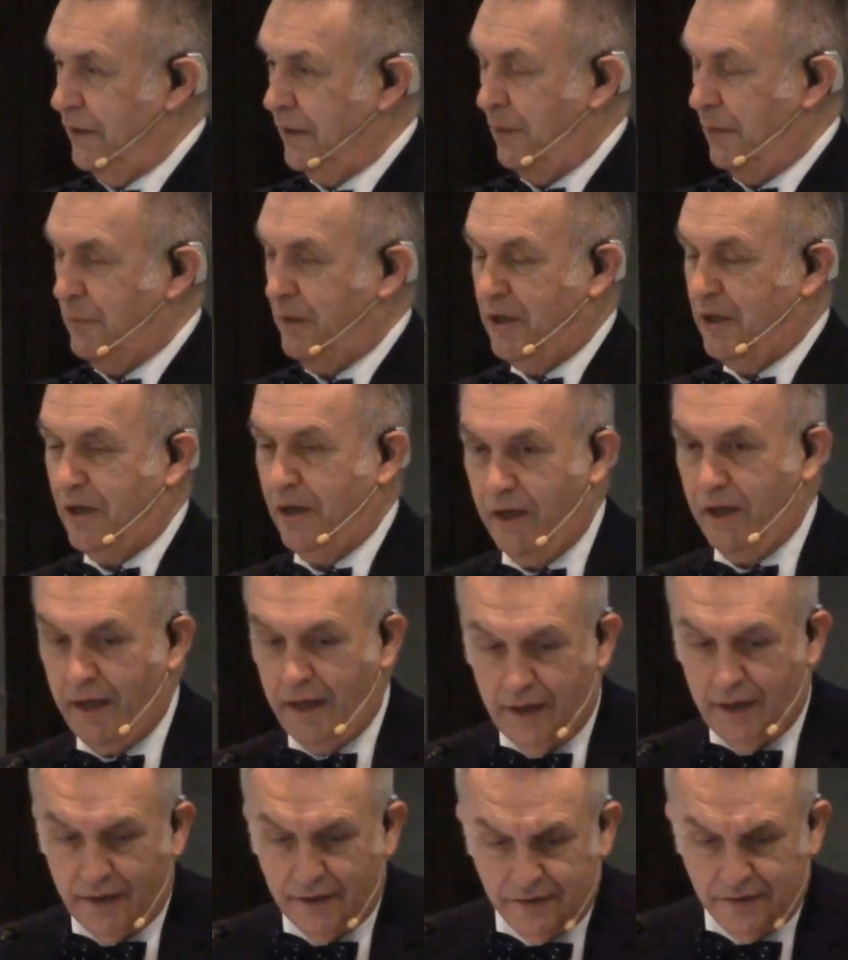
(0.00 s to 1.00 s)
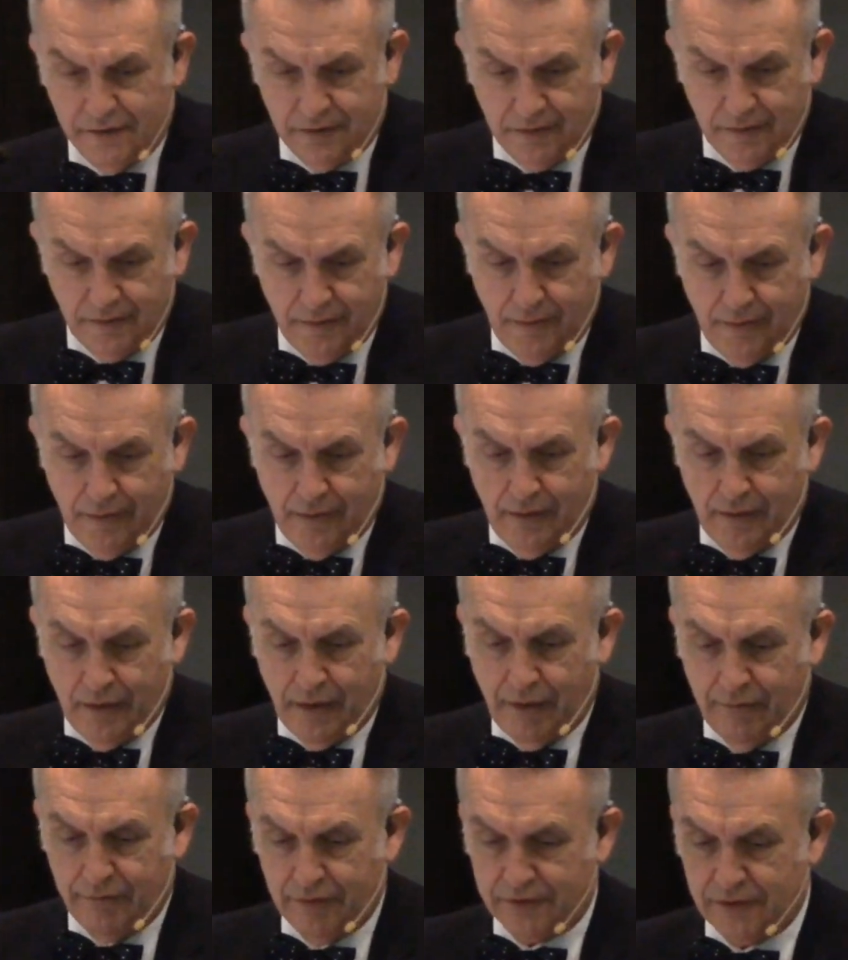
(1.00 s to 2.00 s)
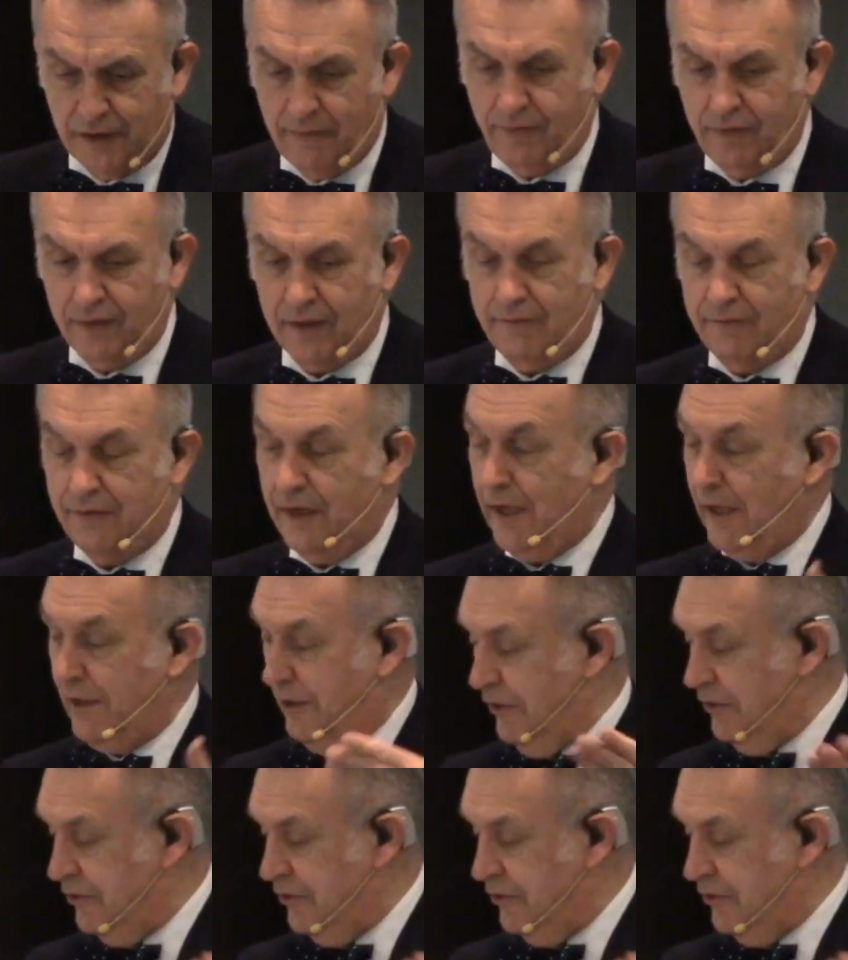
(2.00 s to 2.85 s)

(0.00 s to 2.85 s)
Okay, because of the suffering of death,